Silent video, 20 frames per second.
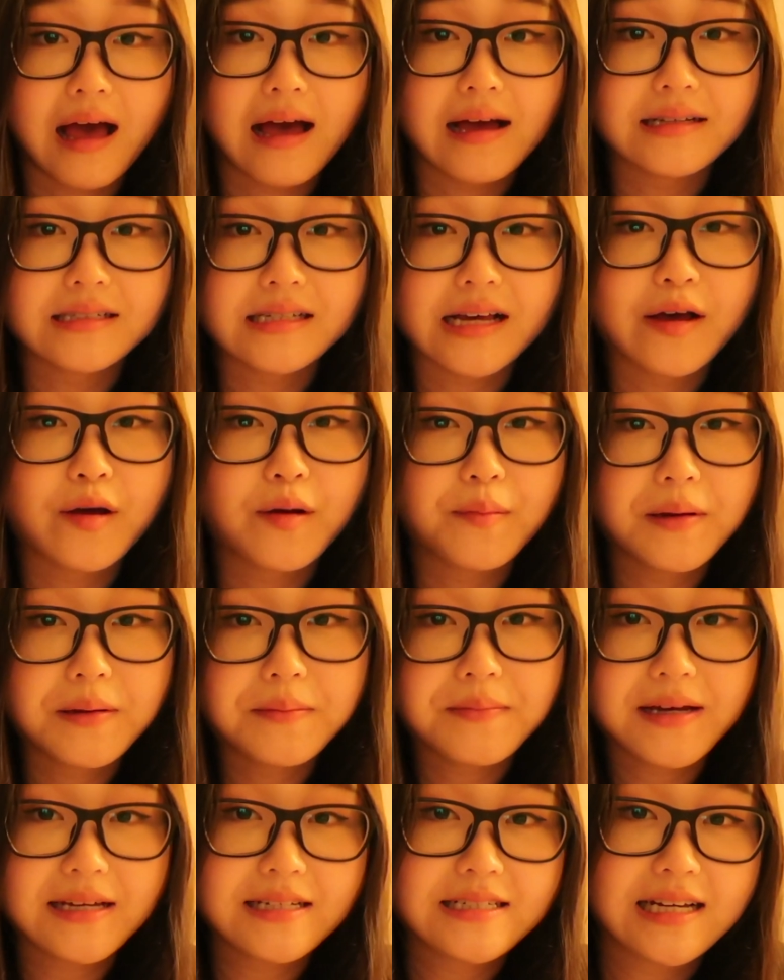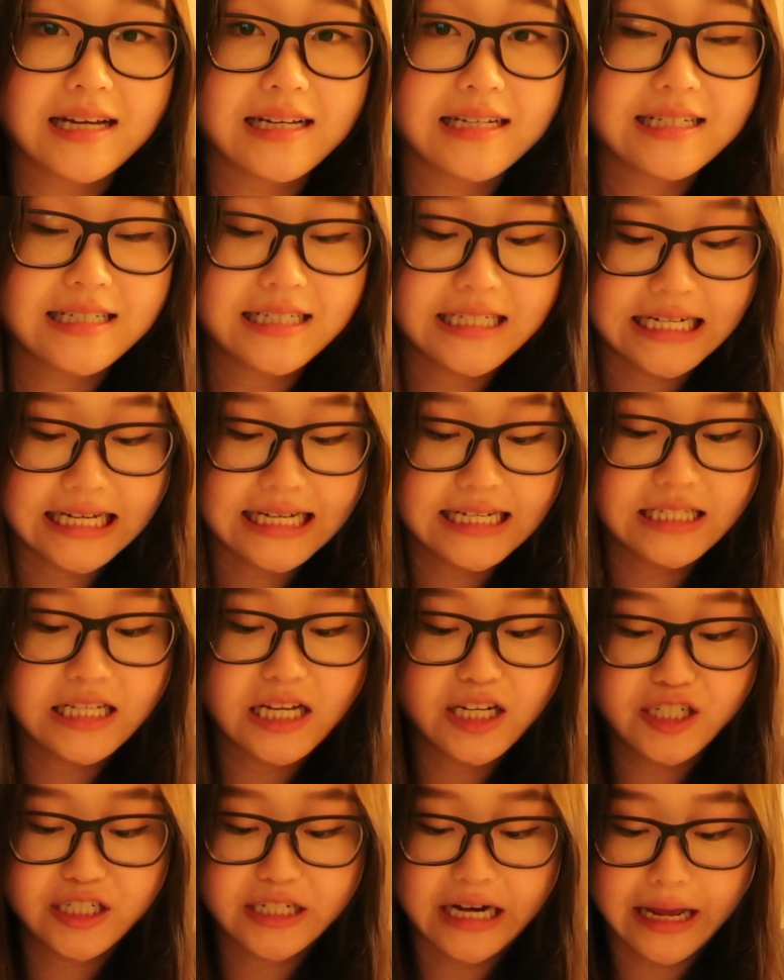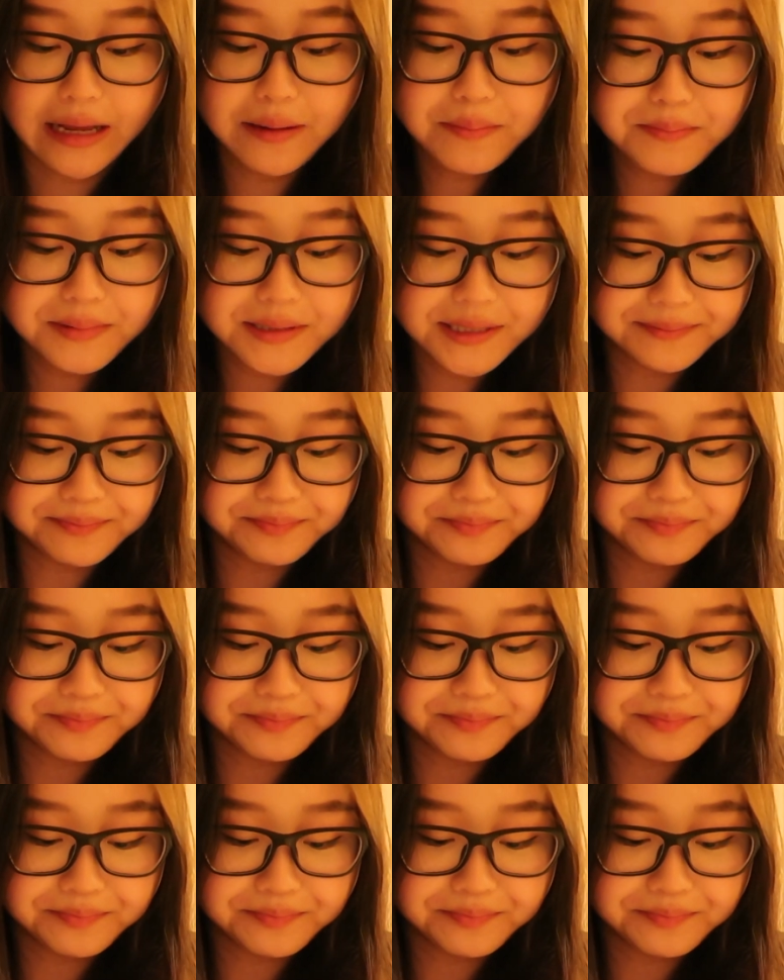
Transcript: and I opened my cheddar cheese shapes.